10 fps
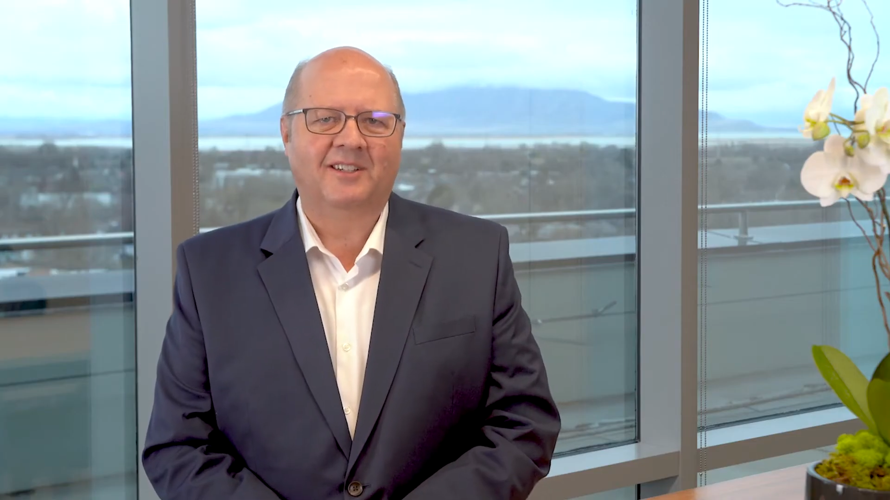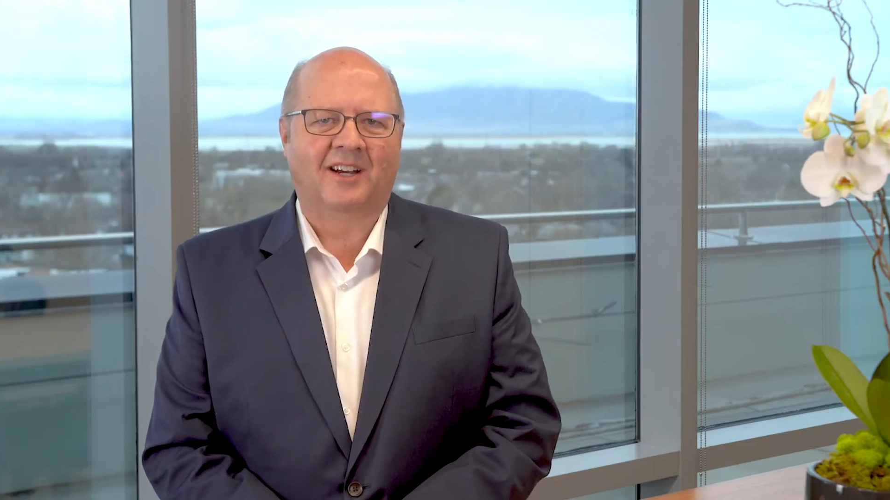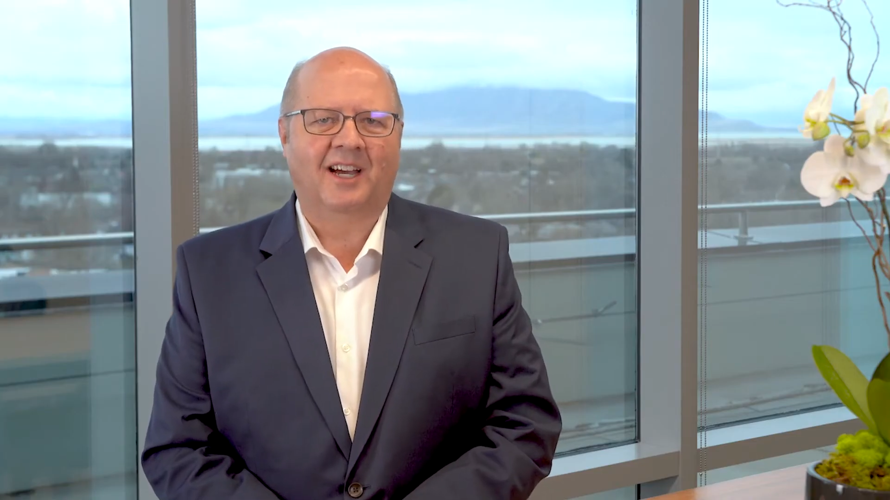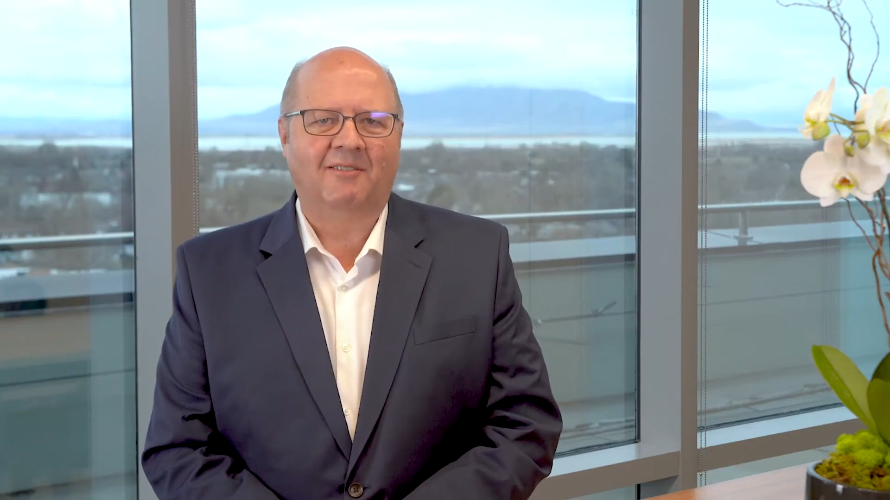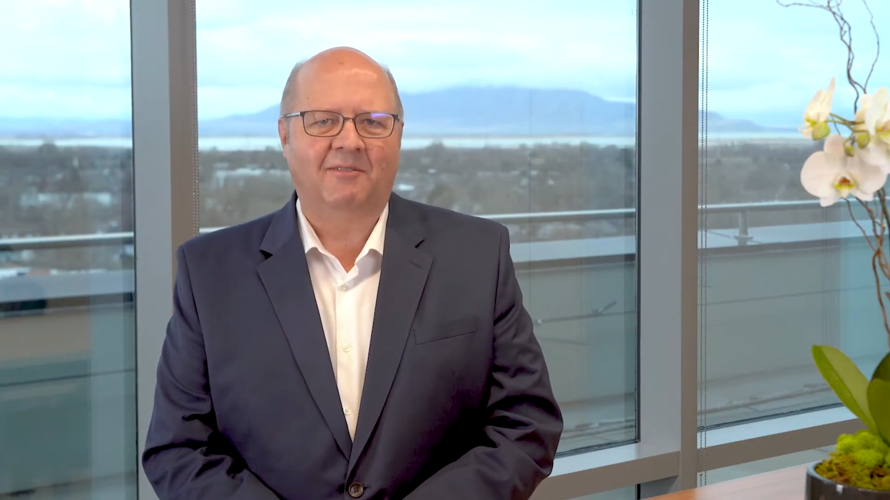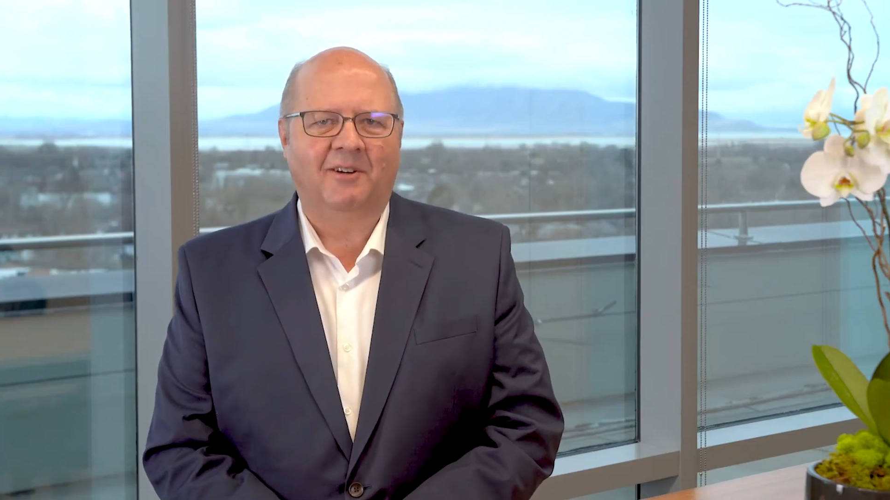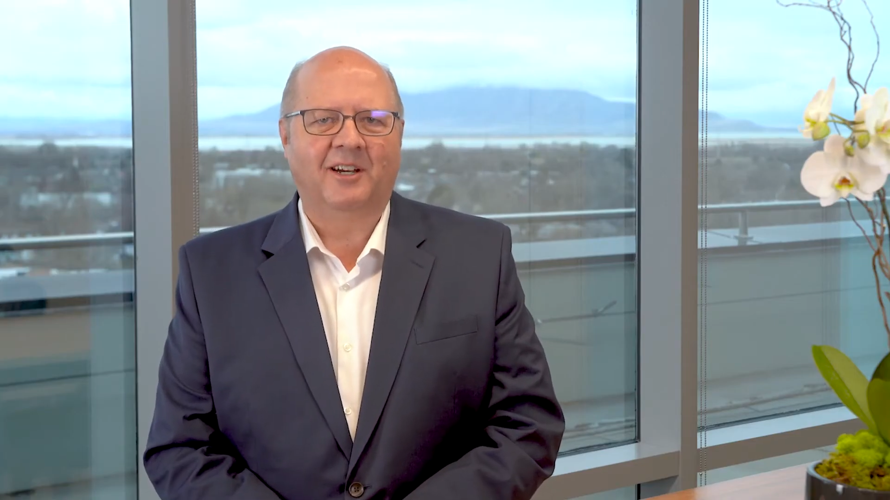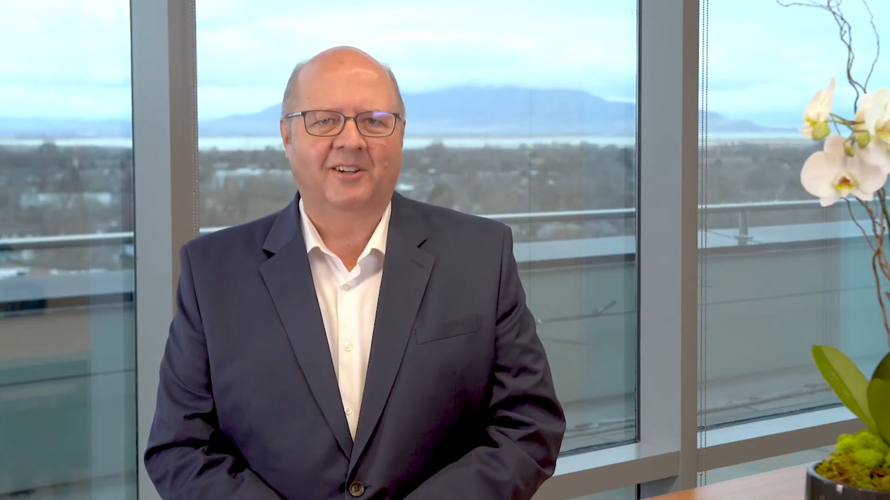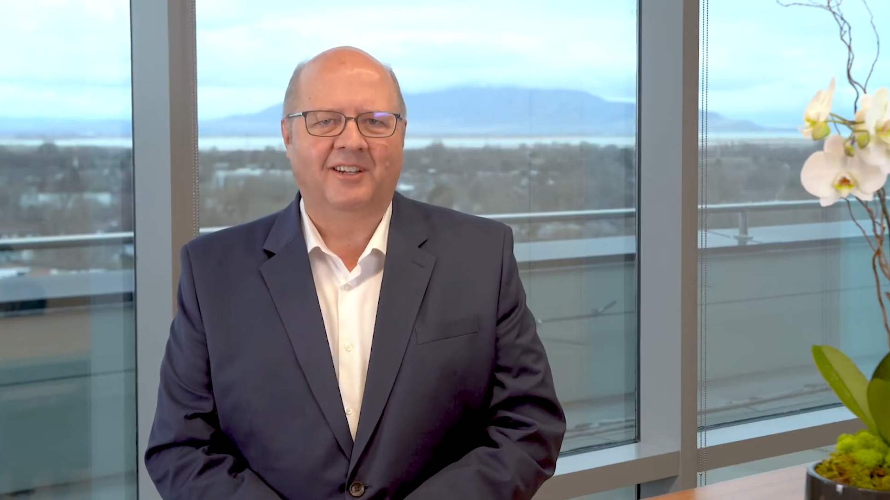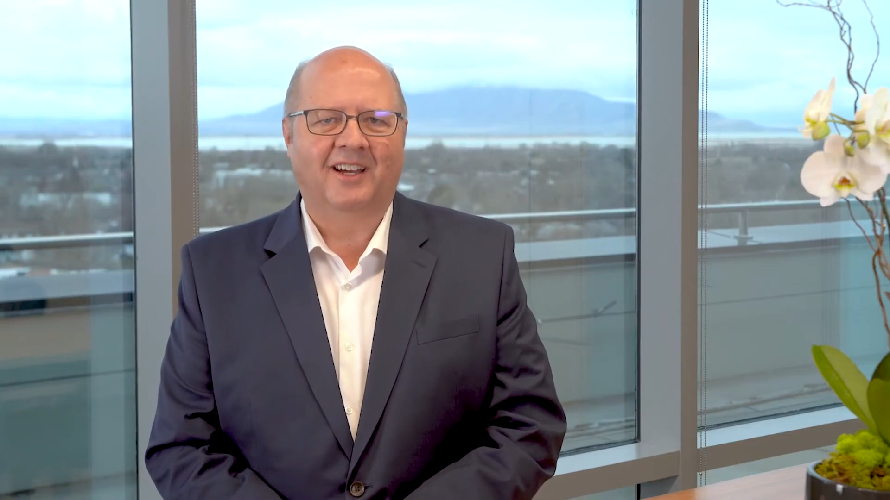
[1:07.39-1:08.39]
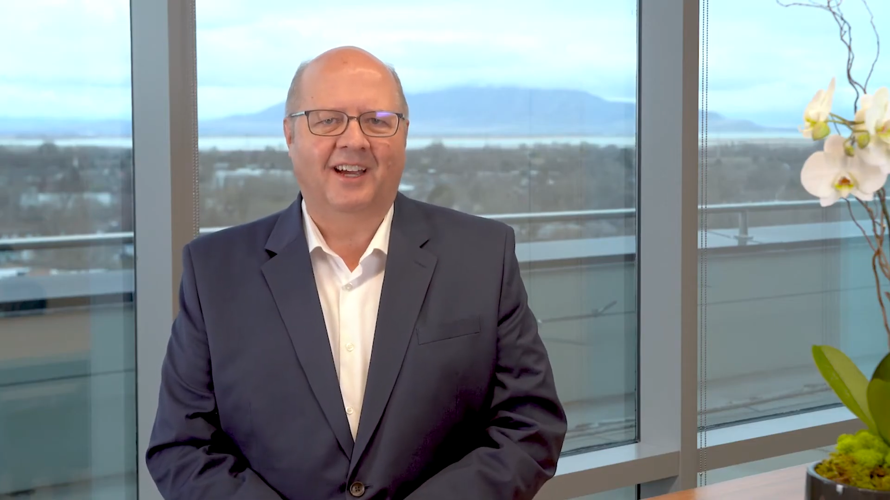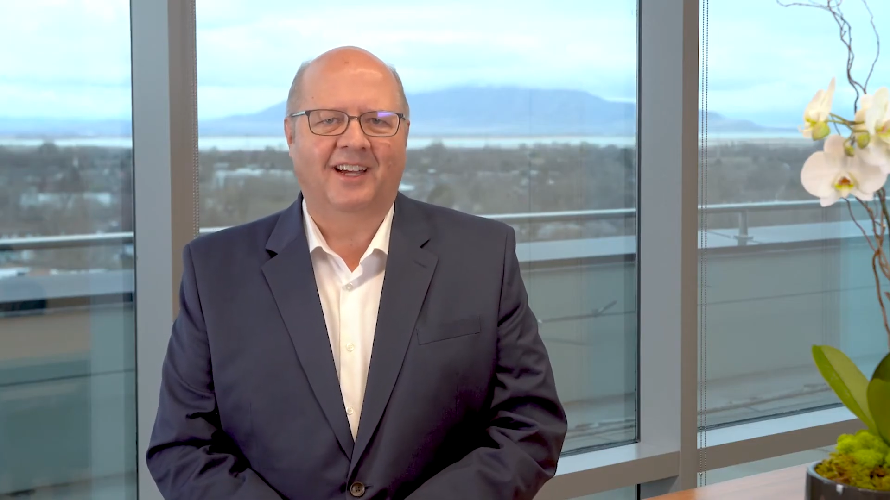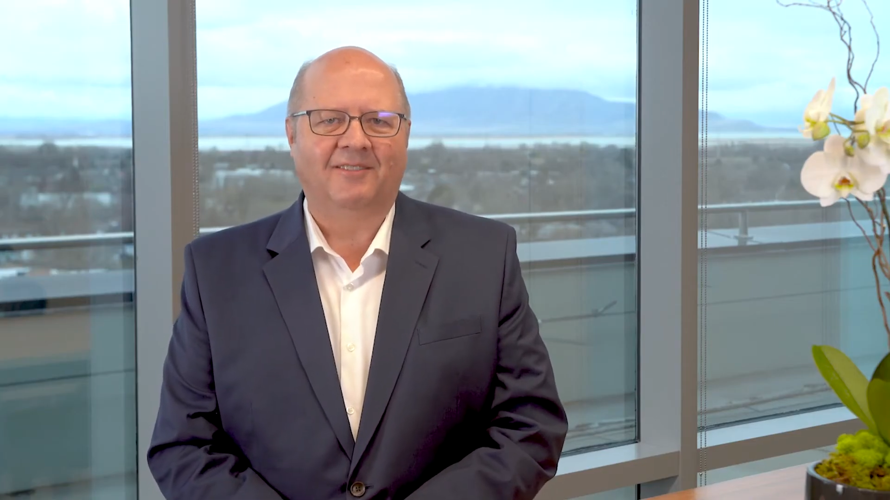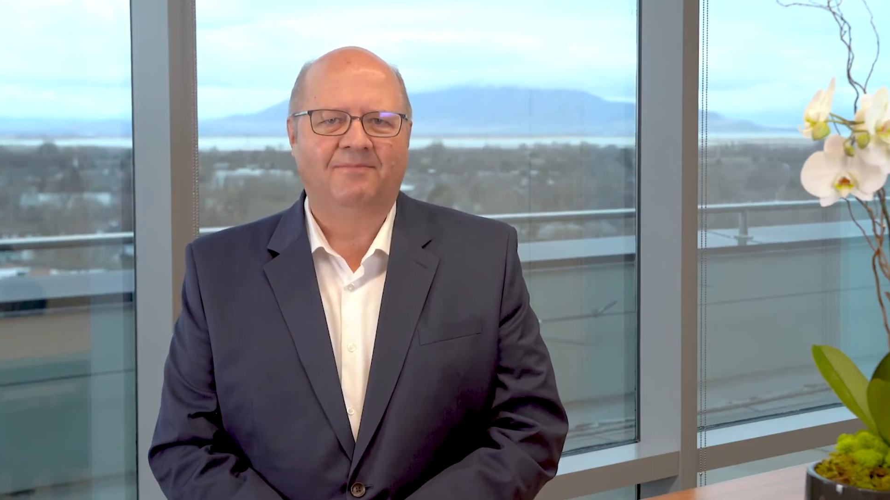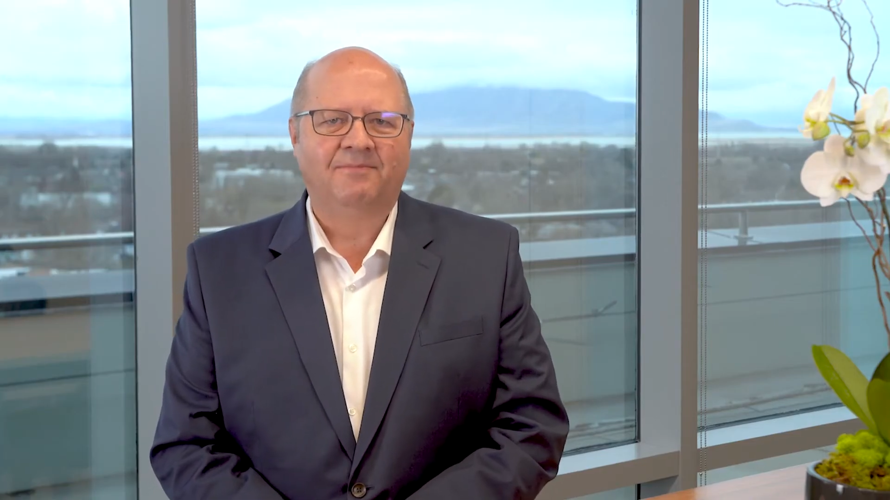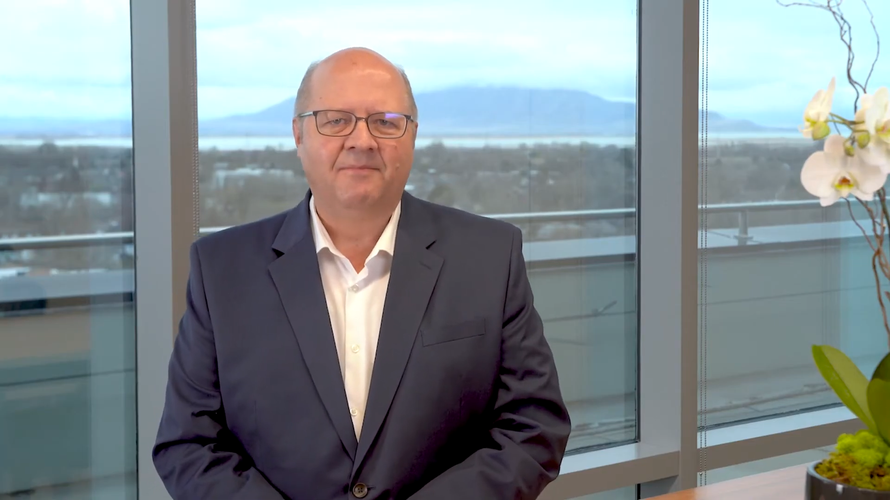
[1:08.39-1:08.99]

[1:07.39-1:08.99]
do not have a very good diet.